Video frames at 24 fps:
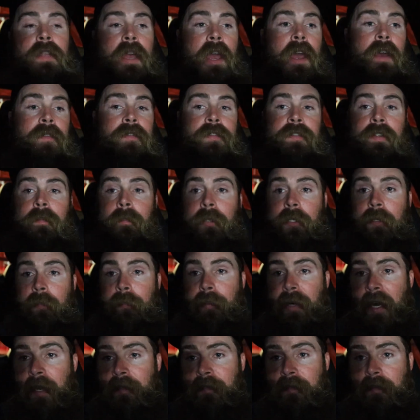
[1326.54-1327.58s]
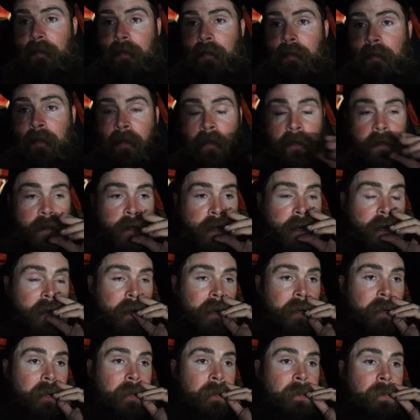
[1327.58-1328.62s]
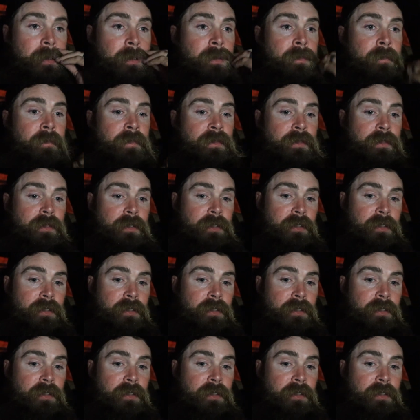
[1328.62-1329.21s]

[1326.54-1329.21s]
have similar pricing. Um,